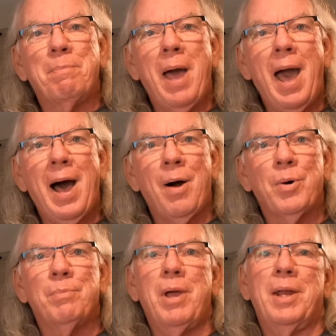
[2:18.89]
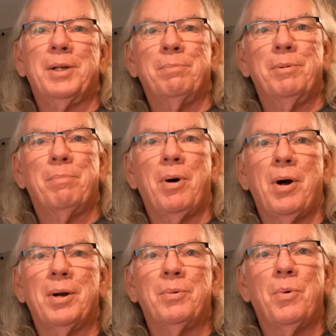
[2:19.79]
power management
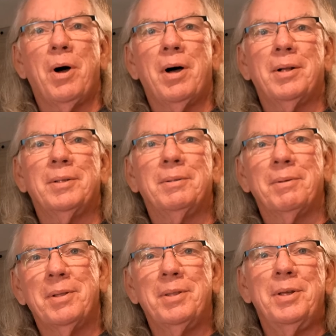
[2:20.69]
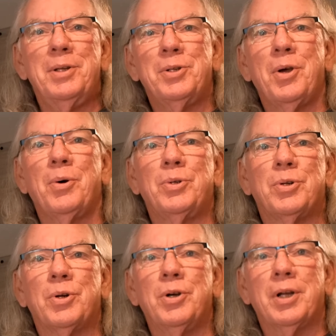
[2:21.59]
part while these oats
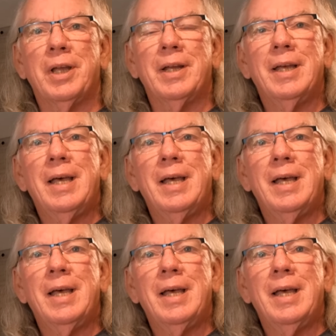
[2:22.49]
are cooking.